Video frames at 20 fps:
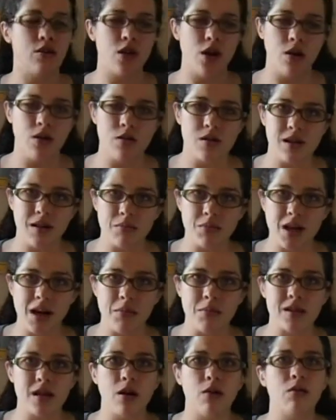toes
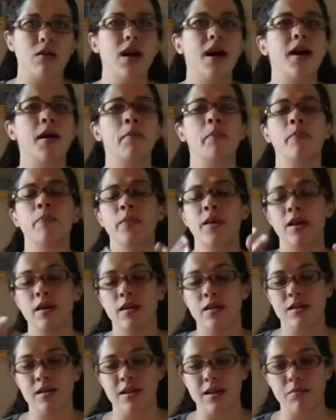sometimes go numb.
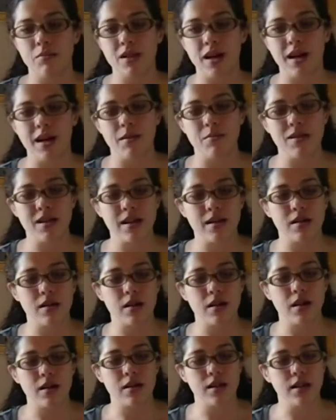Sometimes they
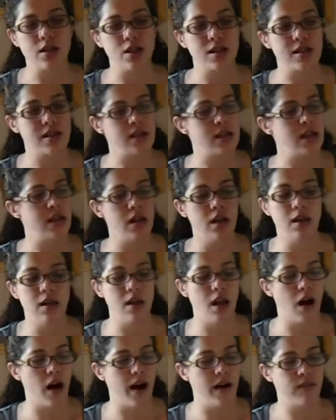start to just
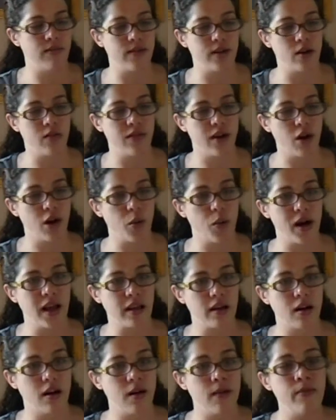not feel very well
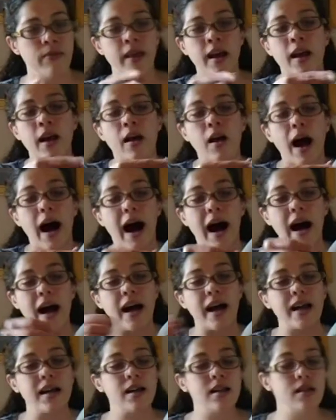at all.
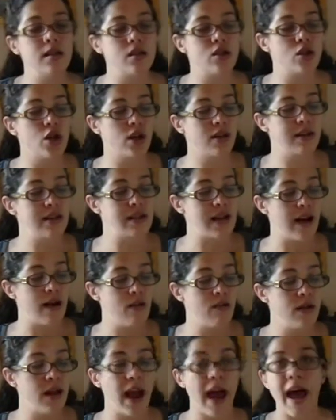I took these
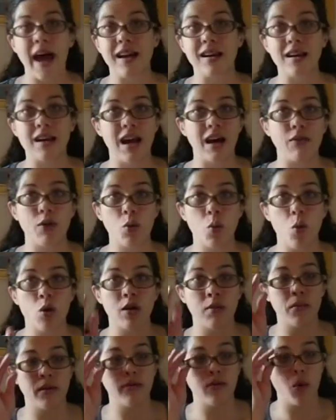out, had never worn
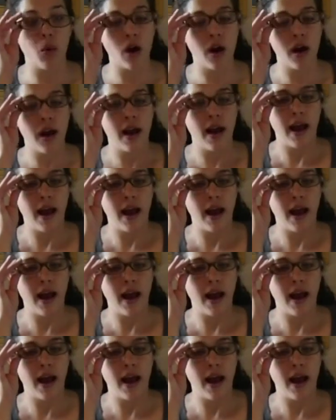them before,